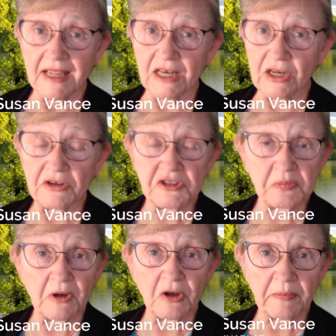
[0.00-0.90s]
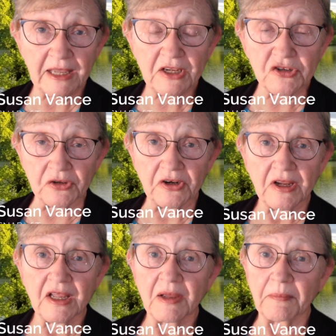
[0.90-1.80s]
in no small measure
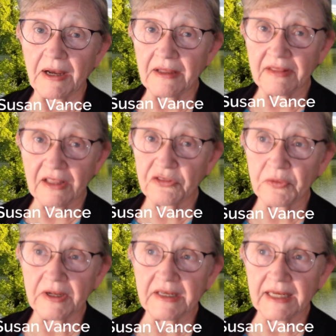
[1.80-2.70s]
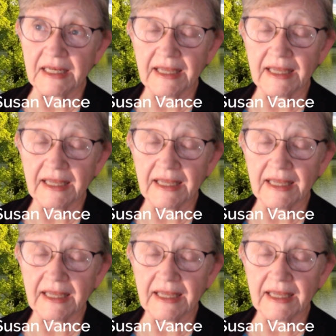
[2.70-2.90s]
by that threatening